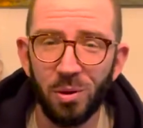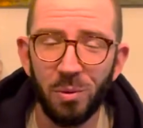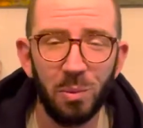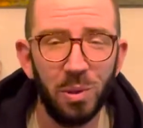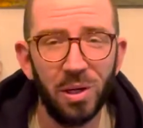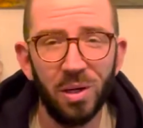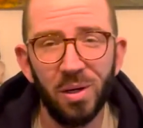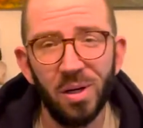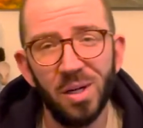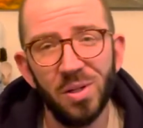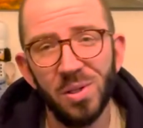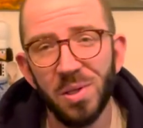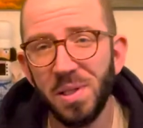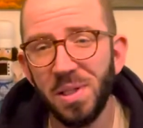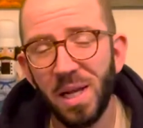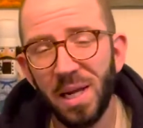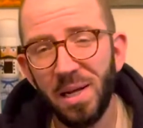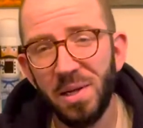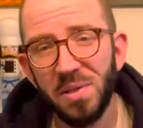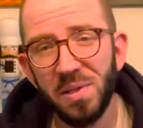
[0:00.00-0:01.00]
beer, as its
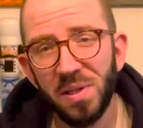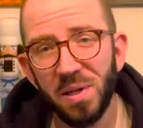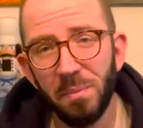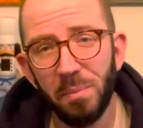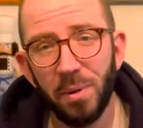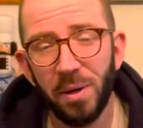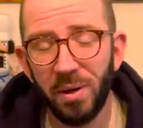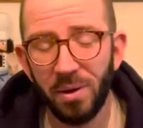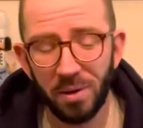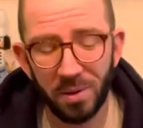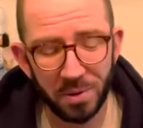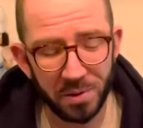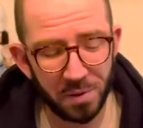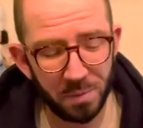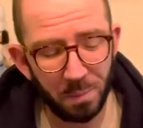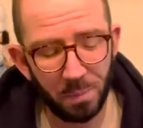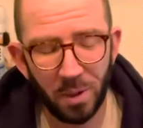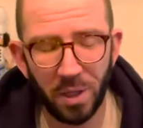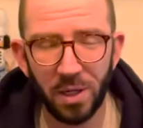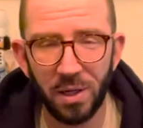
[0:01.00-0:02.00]
hazy appearance
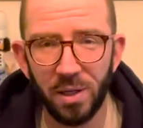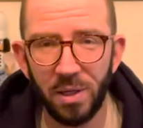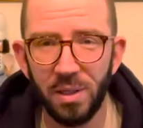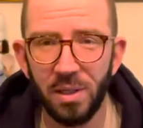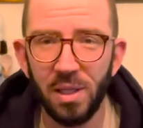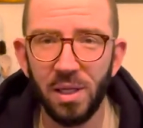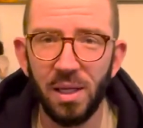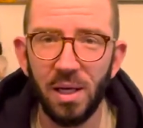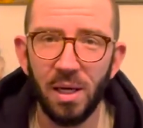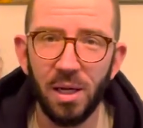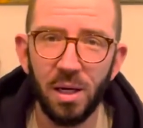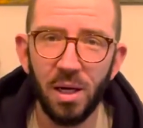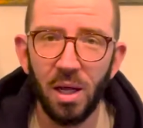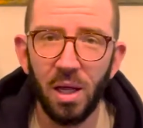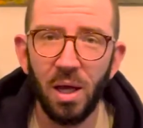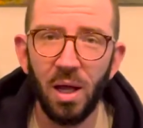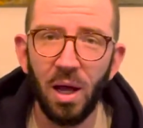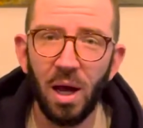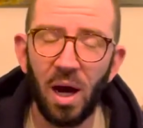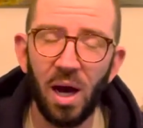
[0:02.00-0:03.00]
might indicate.
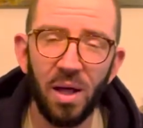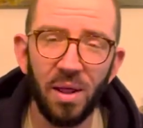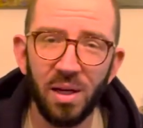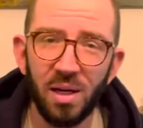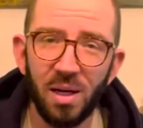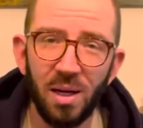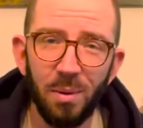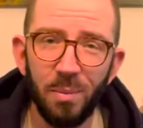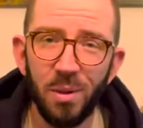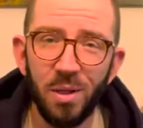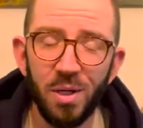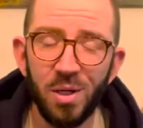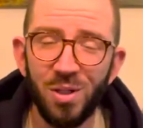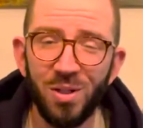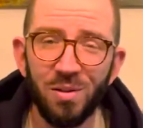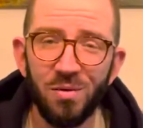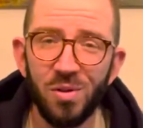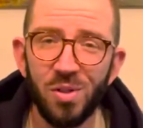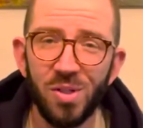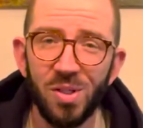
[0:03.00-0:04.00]
The combination
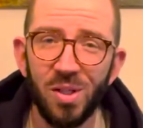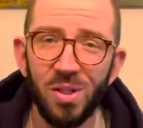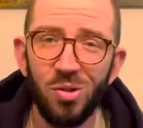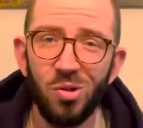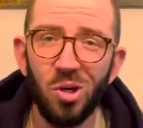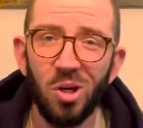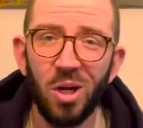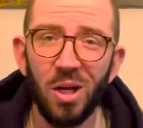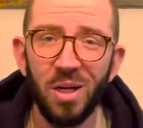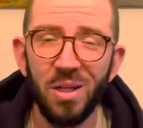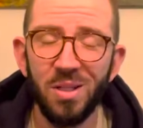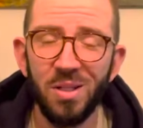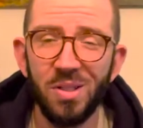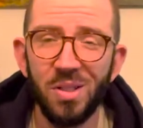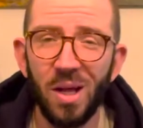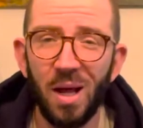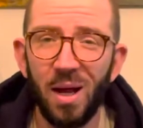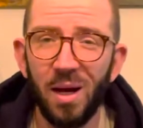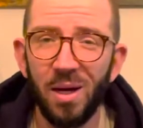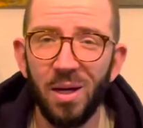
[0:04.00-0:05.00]
of Citra and
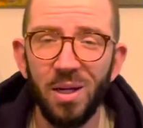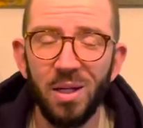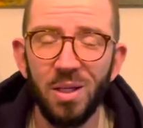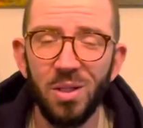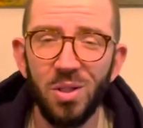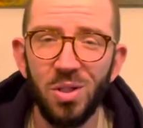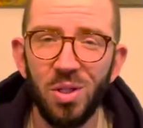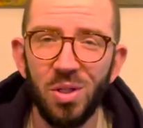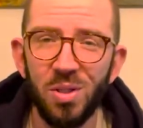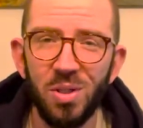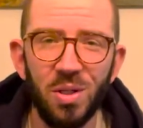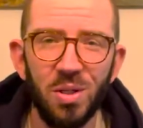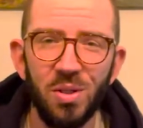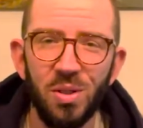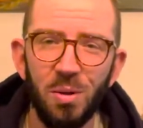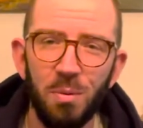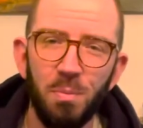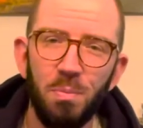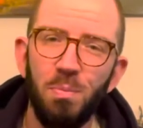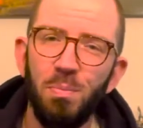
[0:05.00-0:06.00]
Azacca is just this
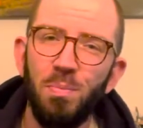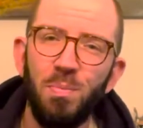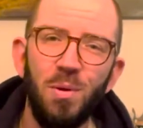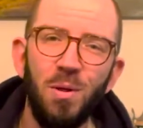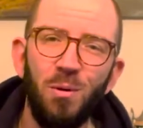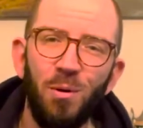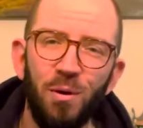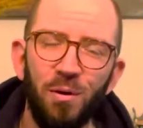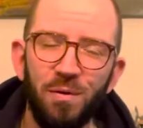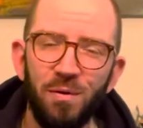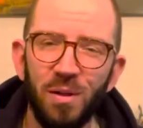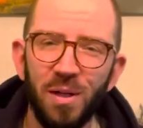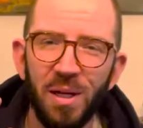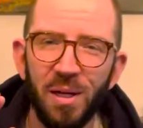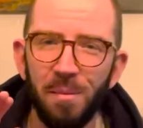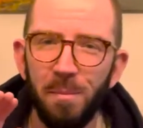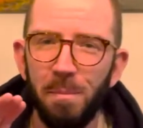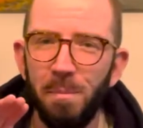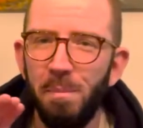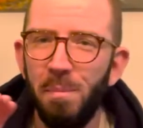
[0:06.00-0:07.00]

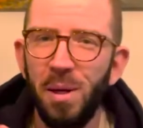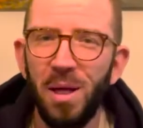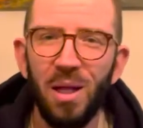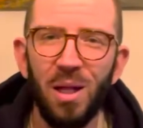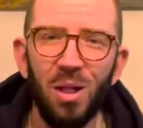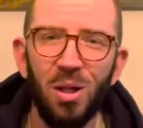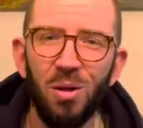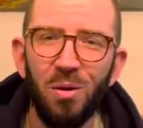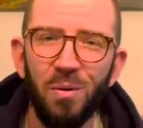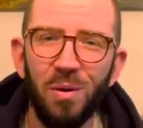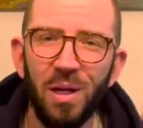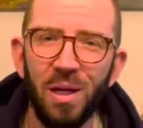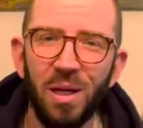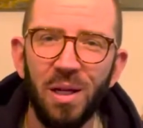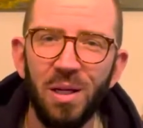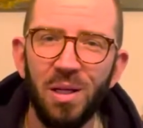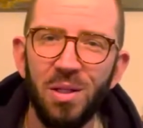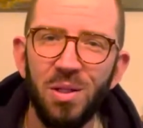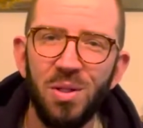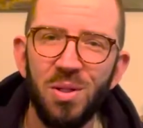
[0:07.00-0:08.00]
beautifully pillowy,
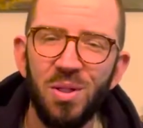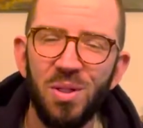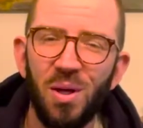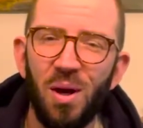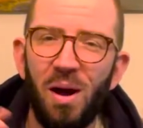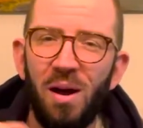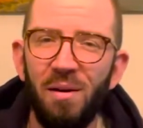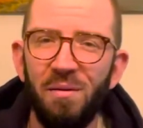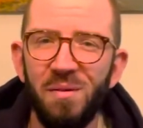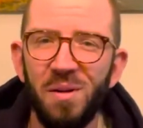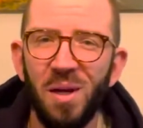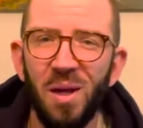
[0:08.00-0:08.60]
soft,